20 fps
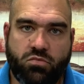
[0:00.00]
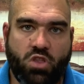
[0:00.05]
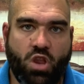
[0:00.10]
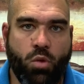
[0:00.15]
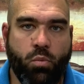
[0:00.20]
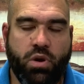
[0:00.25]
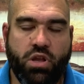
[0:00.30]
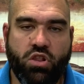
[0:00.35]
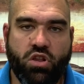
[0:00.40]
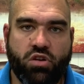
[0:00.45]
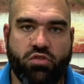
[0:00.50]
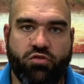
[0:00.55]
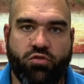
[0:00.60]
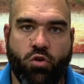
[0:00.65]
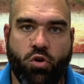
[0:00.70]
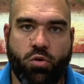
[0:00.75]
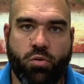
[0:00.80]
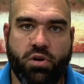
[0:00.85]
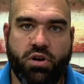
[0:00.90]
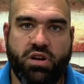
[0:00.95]
We look
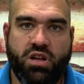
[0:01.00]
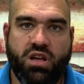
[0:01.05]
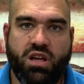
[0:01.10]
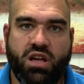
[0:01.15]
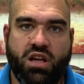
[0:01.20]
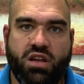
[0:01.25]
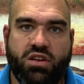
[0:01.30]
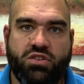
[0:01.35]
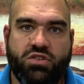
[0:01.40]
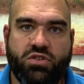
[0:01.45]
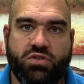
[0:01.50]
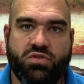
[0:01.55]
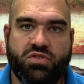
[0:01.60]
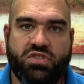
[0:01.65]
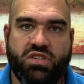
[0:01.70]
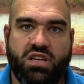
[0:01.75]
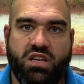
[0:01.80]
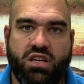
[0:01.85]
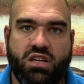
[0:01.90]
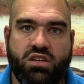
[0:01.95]
forward to
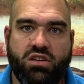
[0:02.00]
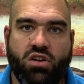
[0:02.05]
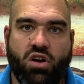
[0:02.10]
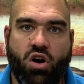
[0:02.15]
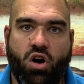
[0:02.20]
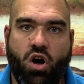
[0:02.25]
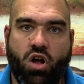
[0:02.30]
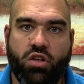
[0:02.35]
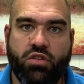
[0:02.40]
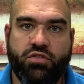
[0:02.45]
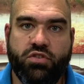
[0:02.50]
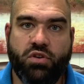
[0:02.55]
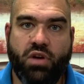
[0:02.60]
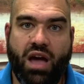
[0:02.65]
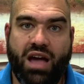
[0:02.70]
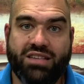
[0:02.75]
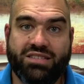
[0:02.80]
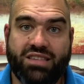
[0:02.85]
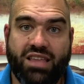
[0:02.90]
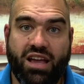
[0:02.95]
seeing all of you
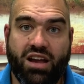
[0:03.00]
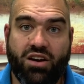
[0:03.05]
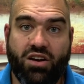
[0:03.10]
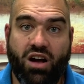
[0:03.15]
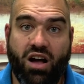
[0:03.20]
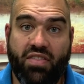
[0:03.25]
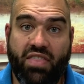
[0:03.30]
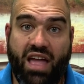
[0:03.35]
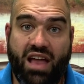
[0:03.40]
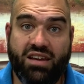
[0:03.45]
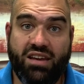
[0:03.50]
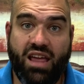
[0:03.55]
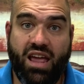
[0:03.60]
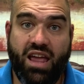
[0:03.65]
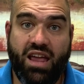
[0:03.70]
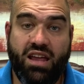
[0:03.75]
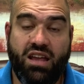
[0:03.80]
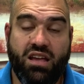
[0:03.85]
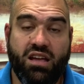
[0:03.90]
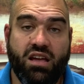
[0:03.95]
guys there on that
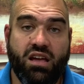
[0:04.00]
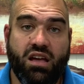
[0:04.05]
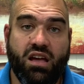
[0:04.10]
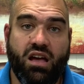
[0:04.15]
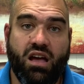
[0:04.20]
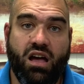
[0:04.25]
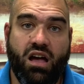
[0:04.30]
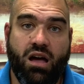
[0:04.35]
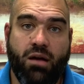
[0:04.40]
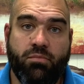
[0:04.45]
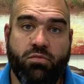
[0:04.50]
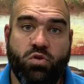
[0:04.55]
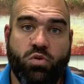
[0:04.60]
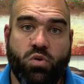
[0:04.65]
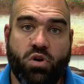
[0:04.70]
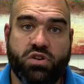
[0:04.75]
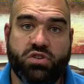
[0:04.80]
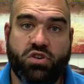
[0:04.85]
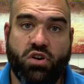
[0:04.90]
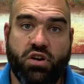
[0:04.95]
day who
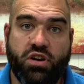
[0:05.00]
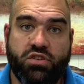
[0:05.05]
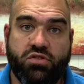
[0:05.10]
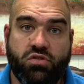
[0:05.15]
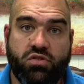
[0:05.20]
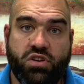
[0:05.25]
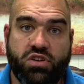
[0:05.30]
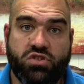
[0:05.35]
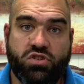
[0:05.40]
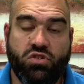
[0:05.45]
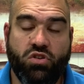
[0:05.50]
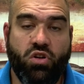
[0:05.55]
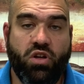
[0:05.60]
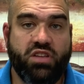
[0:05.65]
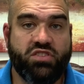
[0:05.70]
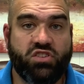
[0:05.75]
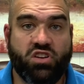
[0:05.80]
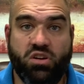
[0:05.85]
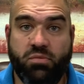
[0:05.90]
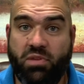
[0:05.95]
are starting traditional.
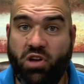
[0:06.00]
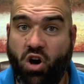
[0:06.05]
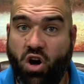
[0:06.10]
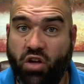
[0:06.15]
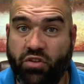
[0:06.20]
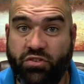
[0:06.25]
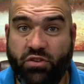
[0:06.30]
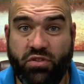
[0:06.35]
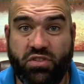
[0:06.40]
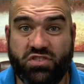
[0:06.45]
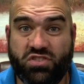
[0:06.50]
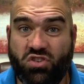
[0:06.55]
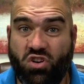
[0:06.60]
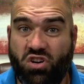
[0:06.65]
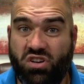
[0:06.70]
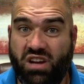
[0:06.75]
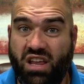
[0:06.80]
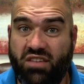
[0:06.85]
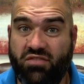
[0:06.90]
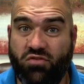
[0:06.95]
It's going to be also the
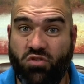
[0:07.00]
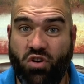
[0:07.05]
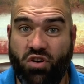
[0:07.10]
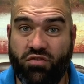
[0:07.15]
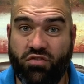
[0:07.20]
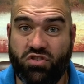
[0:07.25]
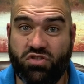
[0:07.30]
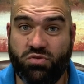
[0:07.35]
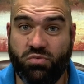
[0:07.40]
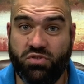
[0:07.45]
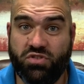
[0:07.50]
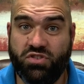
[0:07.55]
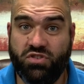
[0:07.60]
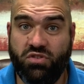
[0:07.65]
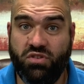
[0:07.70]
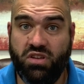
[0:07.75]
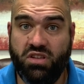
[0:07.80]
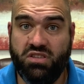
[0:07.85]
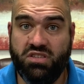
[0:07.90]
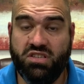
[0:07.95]
start date for our virtual
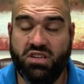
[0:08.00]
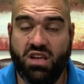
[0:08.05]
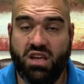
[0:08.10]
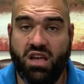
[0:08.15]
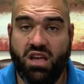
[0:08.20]
students.